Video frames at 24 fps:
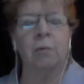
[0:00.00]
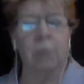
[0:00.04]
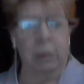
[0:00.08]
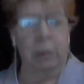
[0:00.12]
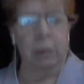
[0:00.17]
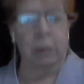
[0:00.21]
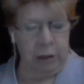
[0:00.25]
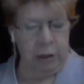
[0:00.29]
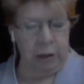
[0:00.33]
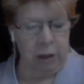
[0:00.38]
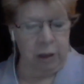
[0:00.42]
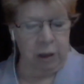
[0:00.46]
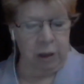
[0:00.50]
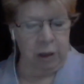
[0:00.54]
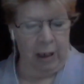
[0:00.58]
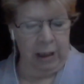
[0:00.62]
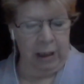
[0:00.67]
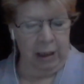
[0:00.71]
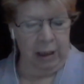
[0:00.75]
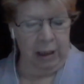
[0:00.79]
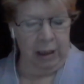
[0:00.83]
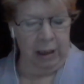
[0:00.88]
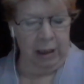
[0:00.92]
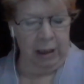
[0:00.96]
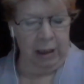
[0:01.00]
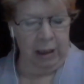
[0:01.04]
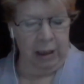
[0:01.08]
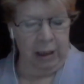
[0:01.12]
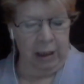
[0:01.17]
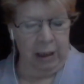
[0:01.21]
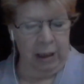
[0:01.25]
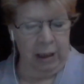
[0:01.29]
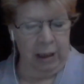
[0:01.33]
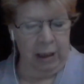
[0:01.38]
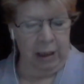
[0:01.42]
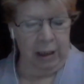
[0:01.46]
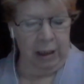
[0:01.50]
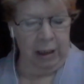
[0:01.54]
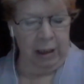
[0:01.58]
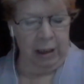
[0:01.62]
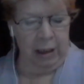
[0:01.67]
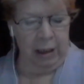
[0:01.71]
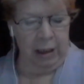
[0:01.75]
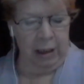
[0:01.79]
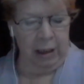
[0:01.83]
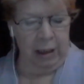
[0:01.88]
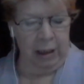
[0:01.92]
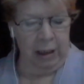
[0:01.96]
when we're talking
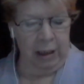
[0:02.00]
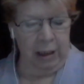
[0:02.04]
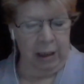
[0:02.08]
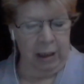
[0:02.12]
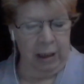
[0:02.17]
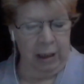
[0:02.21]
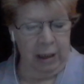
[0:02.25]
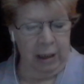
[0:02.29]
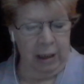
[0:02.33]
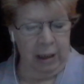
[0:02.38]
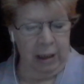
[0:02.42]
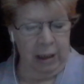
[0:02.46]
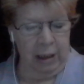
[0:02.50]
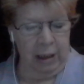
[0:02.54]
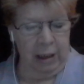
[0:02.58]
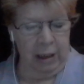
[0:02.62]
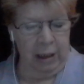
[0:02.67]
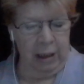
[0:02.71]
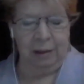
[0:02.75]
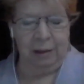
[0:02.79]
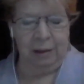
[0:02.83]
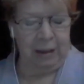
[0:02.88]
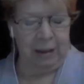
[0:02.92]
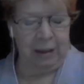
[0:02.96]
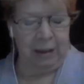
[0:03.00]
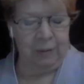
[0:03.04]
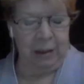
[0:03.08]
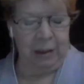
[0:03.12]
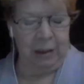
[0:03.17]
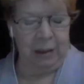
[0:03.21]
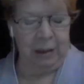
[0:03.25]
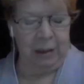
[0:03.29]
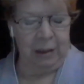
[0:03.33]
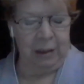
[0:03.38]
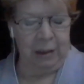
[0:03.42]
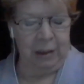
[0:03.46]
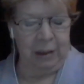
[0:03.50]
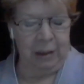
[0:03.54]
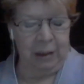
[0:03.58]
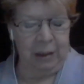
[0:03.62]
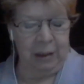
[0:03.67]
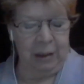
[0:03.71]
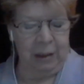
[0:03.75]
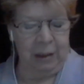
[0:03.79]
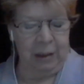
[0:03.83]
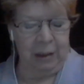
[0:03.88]
about the bandwidth.